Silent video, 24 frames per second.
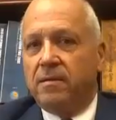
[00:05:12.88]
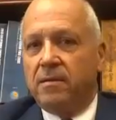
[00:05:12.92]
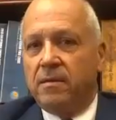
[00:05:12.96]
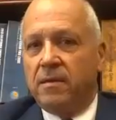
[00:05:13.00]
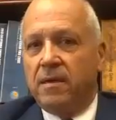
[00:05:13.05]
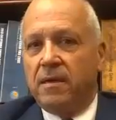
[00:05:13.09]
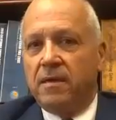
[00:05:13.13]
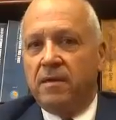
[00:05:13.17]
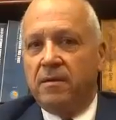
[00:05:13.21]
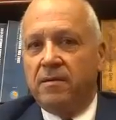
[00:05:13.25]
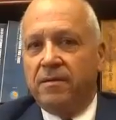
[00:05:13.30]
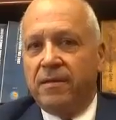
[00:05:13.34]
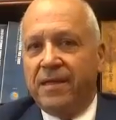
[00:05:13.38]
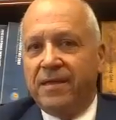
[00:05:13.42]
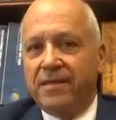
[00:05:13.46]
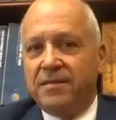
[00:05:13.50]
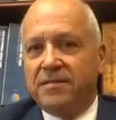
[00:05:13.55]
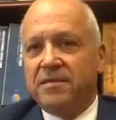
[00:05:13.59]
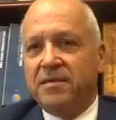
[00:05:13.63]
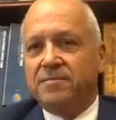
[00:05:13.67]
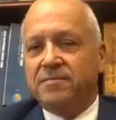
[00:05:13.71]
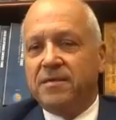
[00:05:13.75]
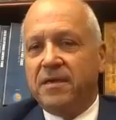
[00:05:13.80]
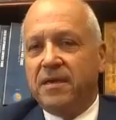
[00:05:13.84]
I know that
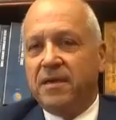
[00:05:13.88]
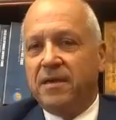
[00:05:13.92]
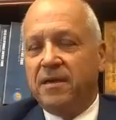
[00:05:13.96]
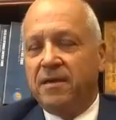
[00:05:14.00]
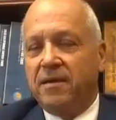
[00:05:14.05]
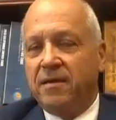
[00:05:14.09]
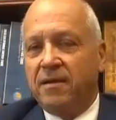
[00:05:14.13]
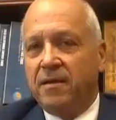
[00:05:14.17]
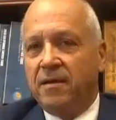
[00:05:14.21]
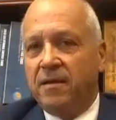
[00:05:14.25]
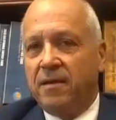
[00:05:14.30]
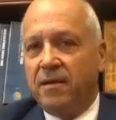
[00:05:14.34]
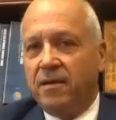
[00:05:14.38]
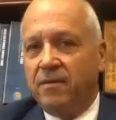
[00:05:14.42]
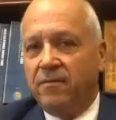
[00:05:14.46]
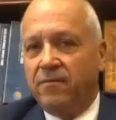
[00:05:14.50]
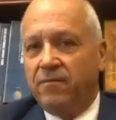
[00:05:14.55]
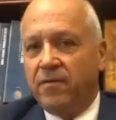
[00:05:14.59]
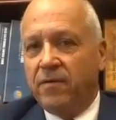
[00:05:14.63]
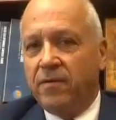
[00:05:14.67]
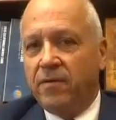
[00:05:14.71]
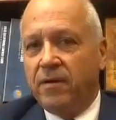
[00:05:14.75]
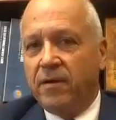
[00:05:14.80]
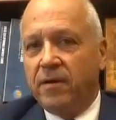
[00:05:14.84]
seems like a
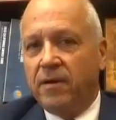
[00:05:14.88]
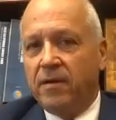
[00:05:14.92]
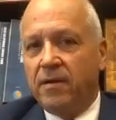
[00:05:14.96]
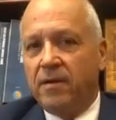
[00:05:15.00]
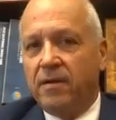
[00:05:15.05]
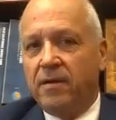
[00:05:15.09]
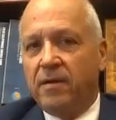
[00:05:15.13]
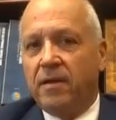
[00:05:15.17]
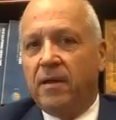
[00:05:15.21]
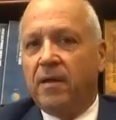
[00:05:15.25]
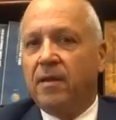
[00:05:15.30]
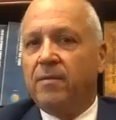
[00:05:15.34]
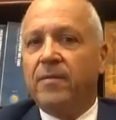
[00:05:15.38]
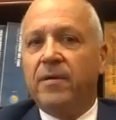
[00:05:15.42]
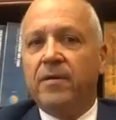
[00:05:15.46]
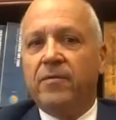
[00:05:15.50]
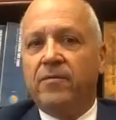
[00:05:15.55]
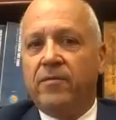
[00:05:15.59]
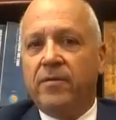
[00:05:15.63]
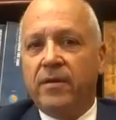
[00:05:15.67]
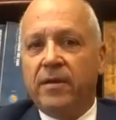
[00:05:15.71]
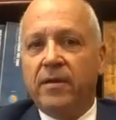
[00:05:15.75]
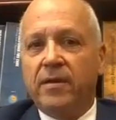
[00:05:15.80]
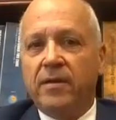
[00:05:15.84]
very
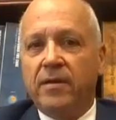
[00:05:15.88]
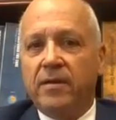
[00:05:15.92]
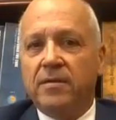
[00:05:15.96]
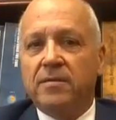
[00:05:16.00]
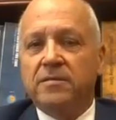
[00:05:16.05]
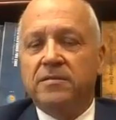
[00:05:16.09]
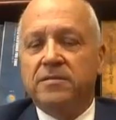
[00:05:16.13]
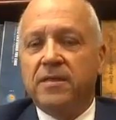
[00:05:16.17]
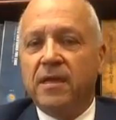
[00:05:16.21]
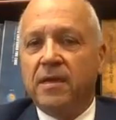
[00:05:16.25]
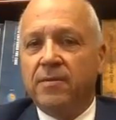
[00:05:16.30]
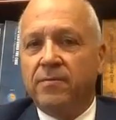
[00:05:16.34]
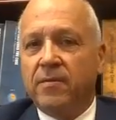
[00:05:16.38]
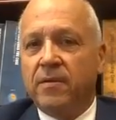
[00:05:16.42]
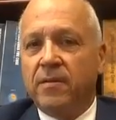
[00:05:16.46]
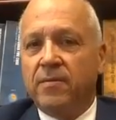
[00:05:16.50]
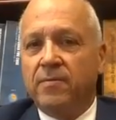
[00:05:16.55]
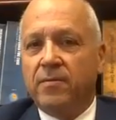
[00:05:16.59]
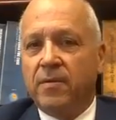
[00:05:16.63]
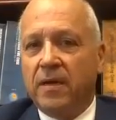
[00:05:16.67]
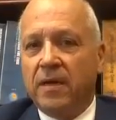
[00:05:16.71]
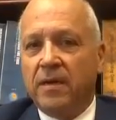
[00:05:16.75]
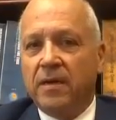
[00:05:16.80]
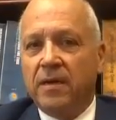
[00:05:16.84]
elementary
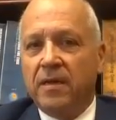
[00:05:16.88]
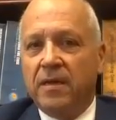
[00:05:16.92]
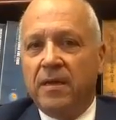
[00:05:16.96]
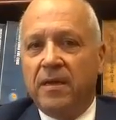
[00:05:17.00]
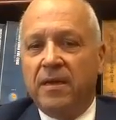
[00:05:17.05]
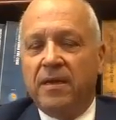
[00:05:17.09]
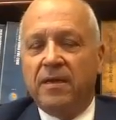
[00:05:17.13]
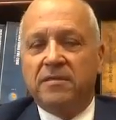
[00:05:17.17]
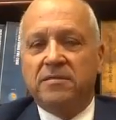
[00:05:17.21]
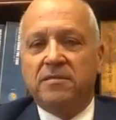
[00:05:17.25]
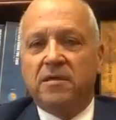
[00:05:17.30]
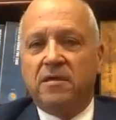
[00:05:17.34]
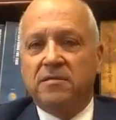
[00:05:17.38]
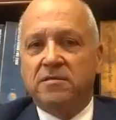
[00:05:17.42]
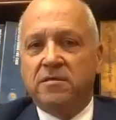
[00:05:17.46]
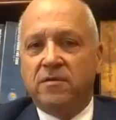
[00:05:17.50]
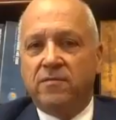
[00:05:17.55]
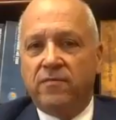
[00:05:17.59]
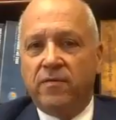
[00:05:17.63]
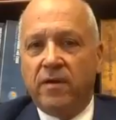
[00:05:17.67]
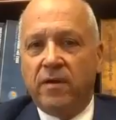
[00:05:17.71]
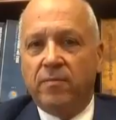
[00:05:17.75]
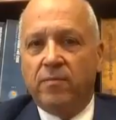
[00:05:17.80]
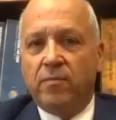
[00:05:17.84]
statement, but it's also
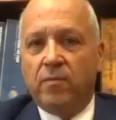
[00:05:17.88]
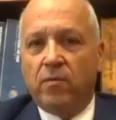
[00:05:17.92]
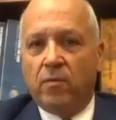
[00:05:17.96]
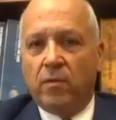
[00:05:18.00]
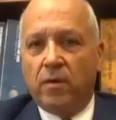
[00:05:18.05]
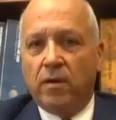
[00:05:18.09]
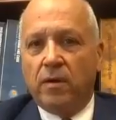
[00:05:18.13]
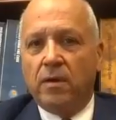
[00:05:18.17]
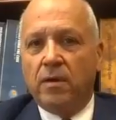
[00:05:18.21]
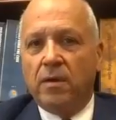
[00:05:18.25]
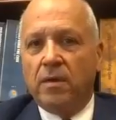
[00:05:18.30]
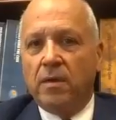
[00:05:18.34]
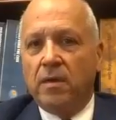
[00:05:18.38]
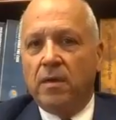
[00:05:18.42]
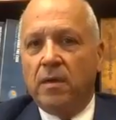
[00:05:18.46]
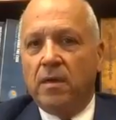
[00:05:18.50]
very important.